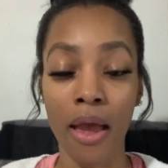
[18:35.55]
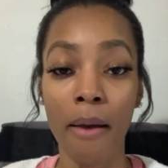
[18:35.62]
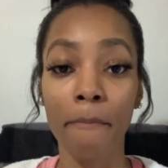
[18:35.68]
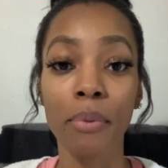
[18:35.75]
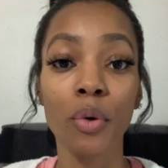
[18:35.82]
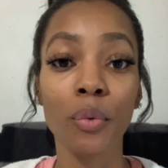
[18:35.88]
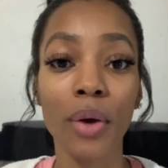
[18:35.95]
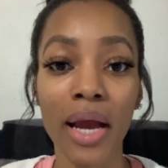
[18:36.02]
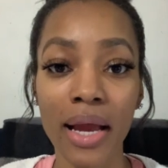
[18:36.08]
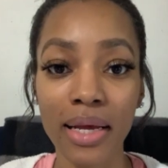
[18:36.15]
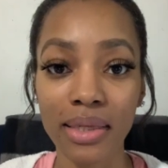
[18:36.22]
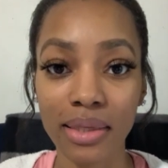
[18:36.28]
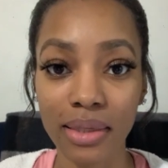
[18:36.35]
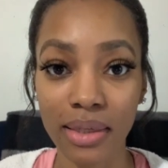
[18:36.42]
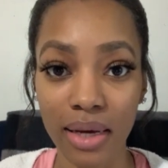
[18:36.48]

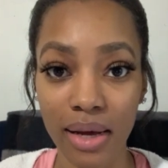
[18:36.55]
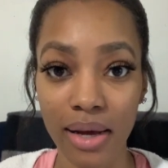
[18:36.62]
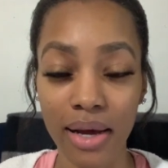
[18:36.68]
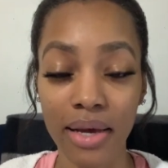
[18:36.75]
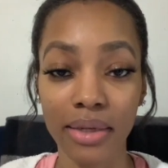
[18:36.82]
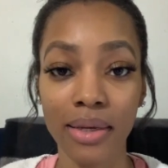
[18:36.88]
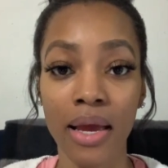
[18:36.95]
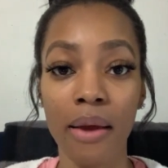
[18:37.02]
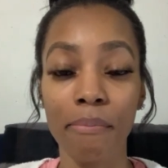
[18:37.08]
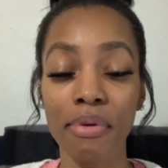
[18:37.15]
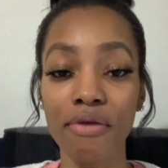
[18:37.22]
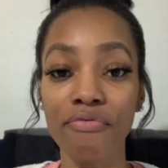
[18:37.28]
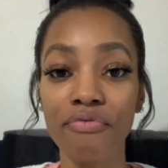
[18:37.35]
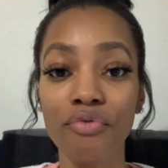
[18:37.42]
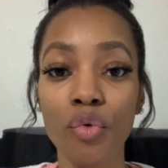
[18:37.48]
Praise God.
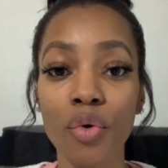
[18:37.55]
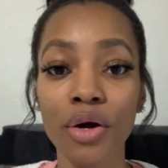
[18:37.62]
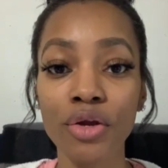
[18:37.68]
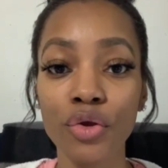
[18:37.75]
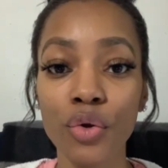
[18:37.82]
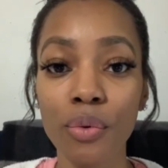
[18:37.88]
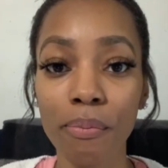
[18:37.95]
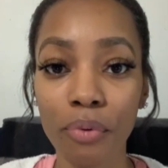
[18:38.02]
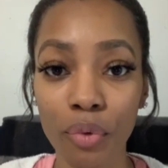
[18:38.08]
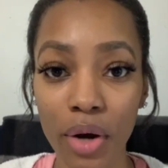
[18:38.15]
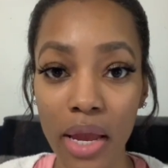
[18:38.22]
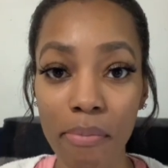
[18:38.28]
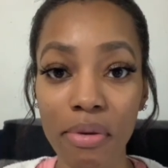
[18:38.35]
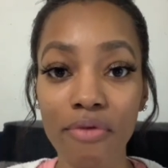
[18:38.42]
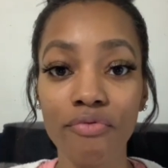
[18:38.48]
Before you pray,
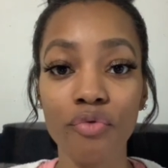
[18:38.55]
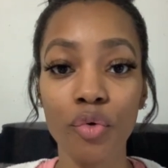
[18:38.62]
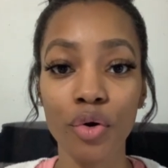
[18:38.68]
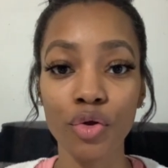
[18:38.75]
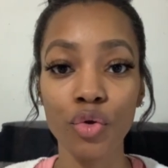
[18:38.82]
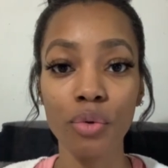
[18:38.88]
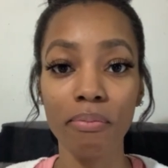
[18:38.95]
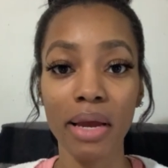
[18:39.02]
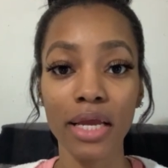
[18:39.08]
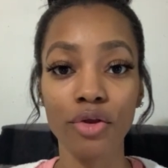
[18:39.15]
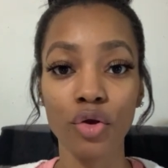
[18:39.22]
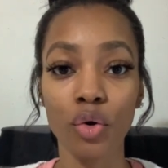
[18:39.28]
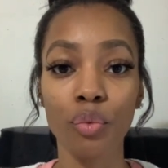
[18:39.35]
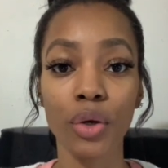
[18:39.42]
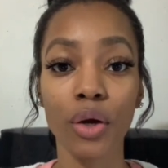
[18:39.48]
before you make
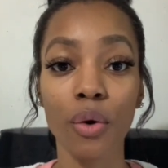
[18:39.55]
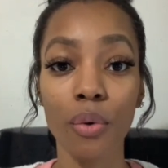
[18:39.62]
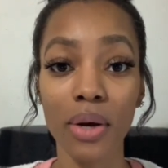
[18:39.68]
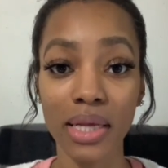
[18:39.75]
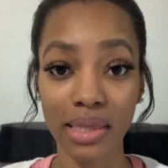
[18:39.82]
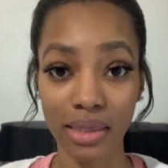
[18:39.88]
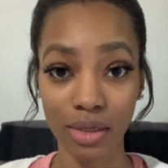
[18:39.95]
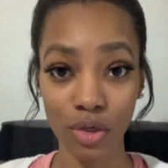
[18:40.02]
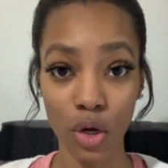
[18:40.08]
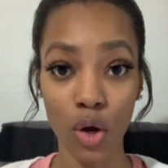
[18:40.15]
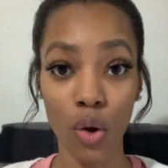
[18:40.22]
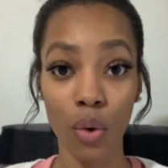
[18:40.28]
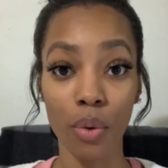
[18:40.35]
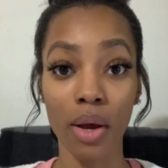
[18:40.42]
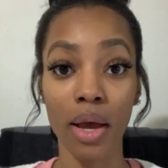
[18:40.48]
your request known,